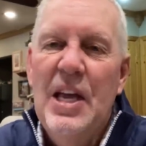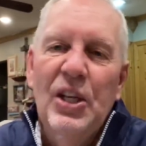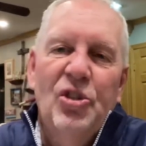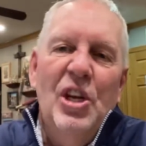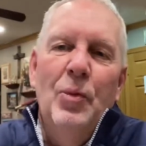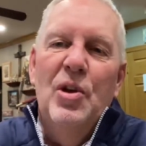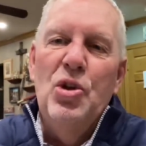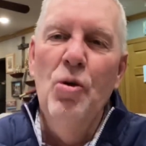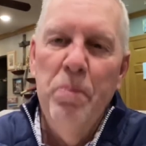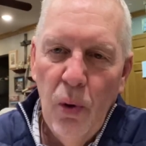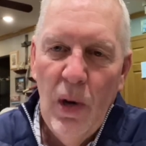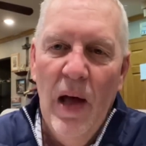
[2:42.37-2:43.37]
You see, when you
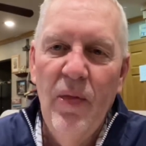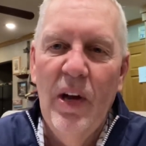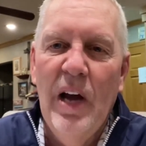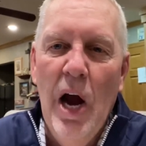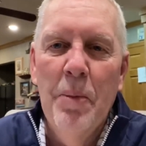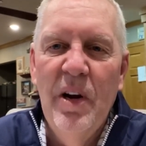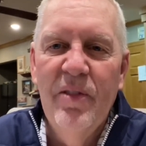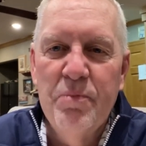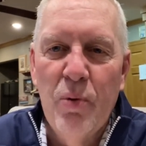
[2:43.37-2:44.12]
put on the garment of